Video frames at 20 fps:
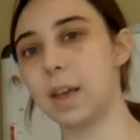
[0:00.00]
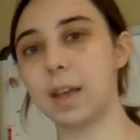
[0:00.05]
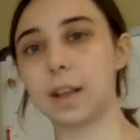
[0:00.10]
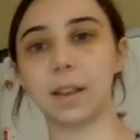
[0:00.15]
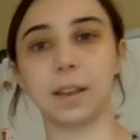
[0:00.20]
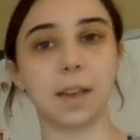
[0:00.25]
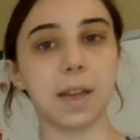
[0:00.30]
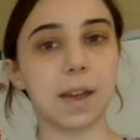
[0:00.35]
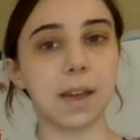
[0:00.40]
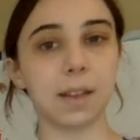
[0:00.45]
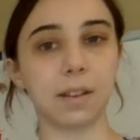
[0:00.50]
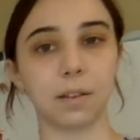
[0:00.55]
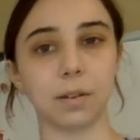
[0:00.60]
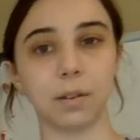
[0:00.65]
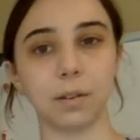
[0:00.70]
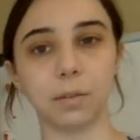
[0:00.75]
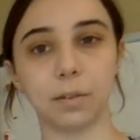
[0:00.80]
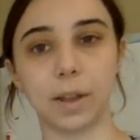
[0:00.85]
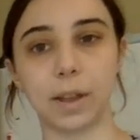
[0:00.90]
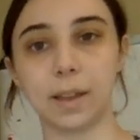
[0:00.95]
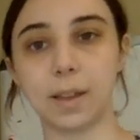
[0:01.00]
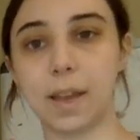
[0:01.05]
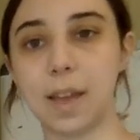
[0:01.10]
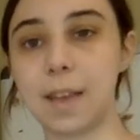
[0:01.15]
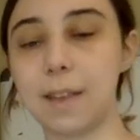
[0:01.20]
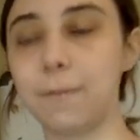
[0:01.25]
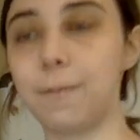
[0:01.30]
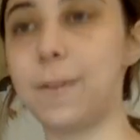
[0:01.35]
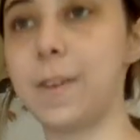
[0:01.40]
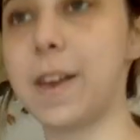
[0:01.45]
And again, like
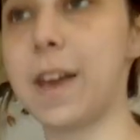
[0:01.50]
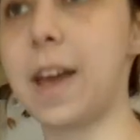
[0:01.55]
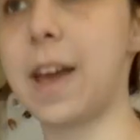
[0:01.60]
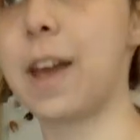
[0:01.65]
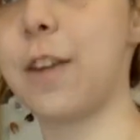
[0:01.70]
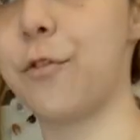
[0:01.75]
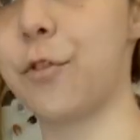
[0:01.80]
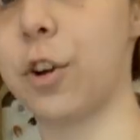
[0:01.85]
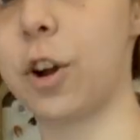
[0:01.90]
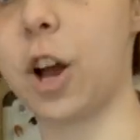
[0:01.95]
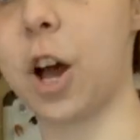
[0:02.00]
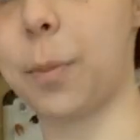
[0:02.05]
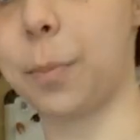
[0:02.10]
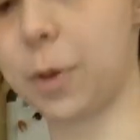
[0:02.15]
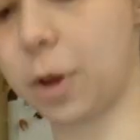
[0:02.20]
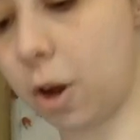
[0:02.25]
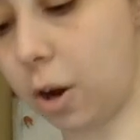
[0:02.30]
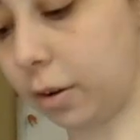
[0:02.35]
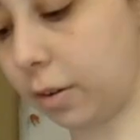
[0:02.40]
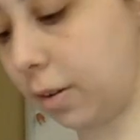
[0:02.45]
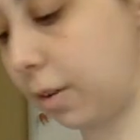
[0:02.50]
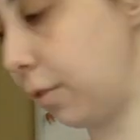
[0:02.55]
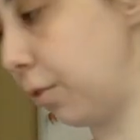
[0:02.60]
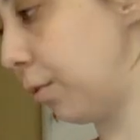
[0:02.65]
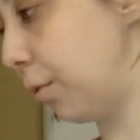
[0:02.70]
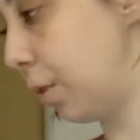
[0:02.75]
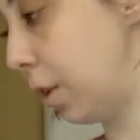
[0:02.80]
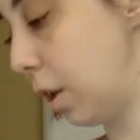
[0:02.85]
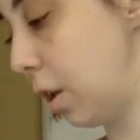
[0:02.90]
8VA for up an octave,